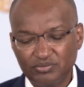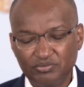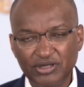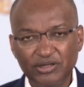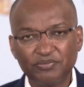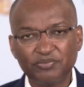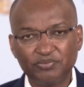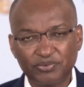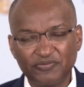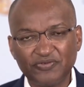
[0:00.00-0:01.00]
being
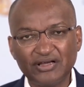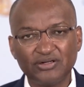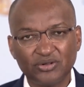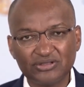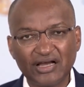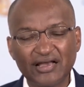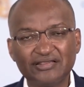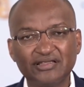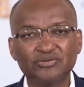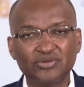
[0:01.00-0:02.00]
provided or
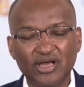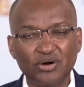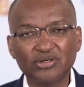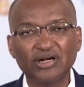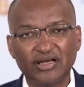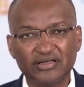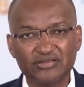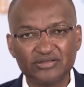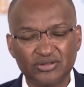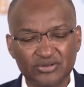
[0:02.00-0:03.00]
targeted to their own
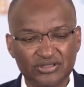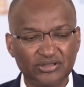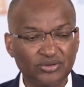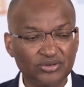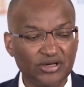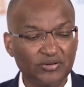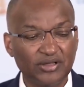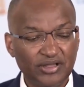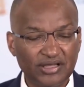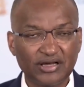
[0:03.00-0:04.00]
clients, because they know
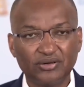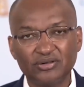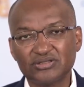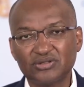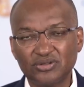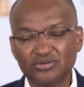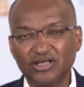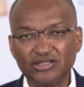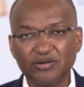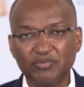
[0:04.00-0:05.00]
they can always go to the
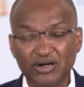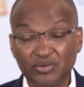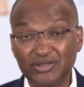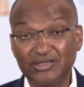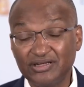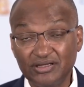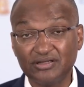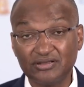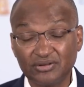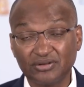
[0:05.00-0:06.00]
interbank when they need
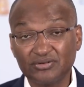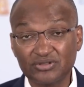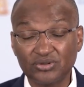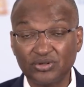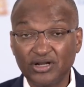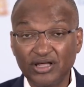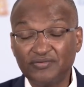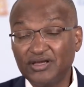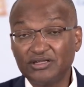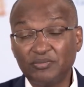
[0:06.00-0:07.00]
it. So if
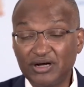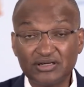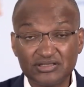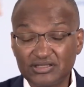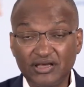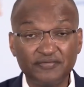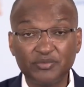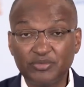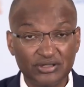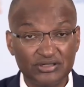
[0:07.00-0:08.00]
the interbank is there,
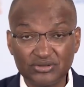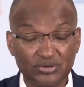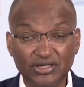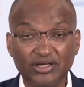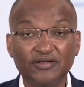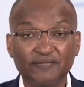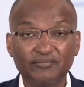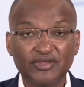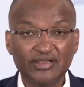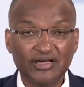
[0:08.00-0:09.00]
everybody is okay,
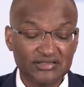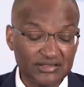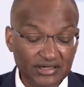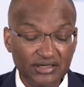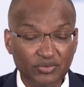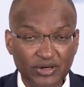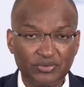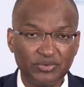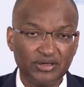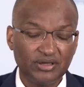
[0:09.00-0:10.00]
and that's really where
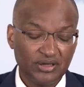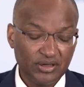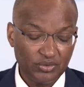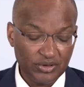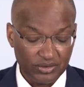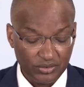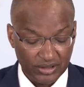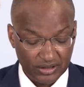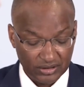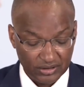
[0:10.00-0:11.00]
we
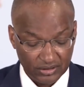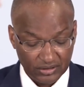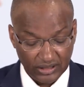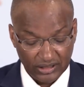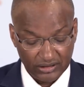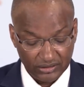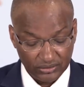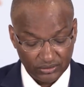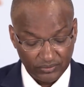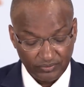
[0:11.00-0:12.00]
are heading to.